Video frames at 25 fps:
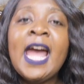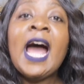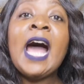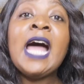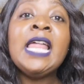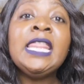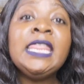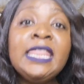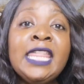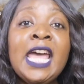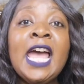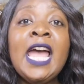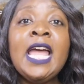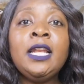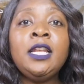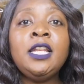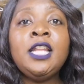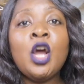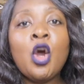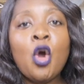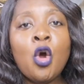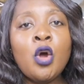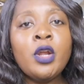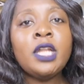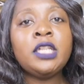And then
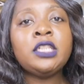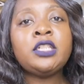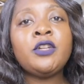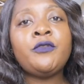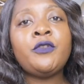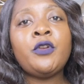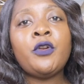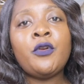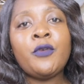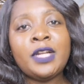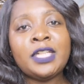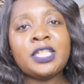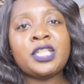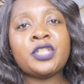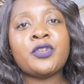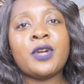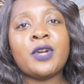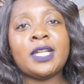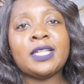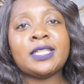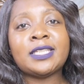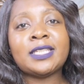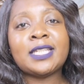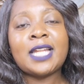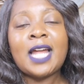the owners of the
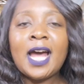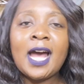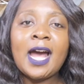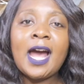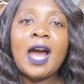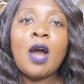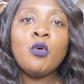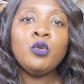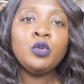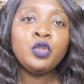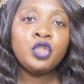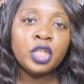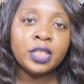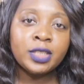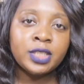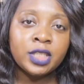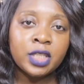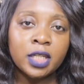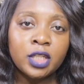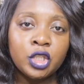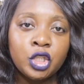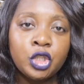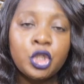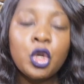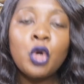restaurants, I will
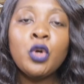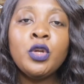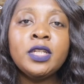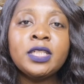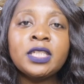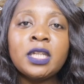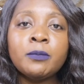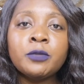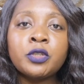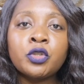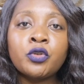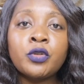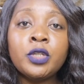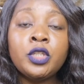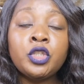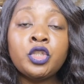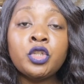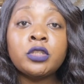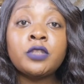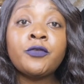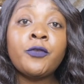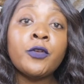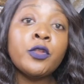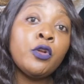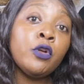just show you some
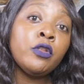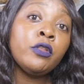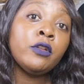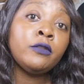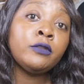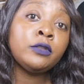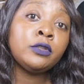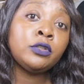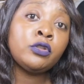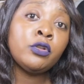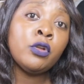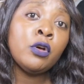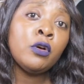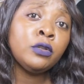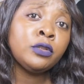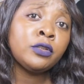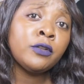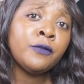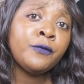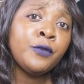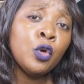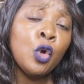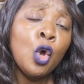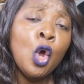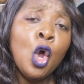screenshots for those
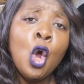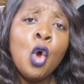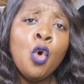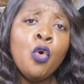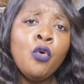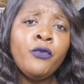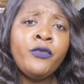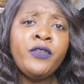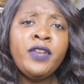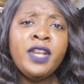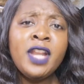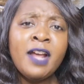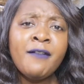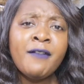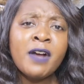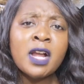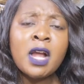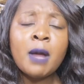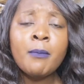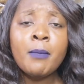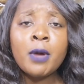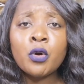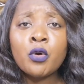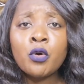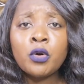of you who've never
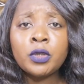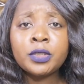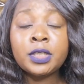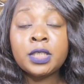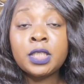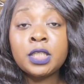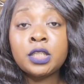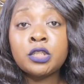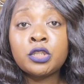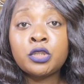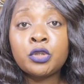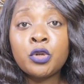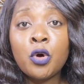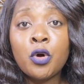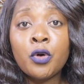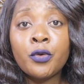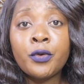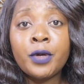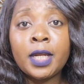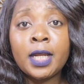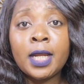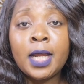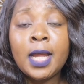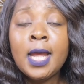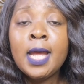come across this
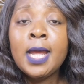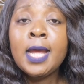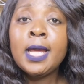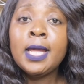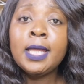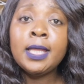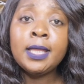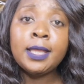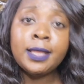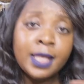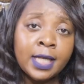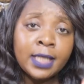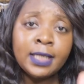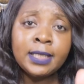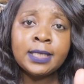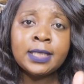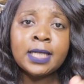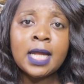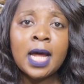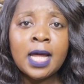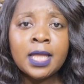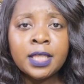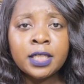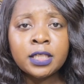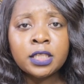story.
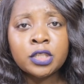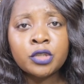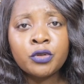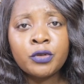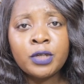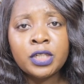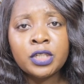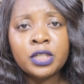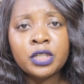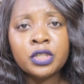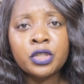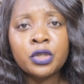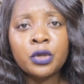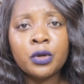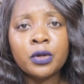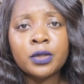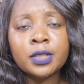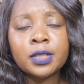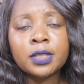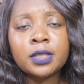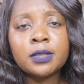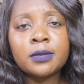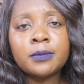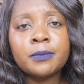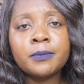These are the
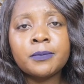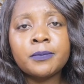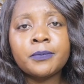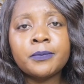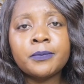screenshots.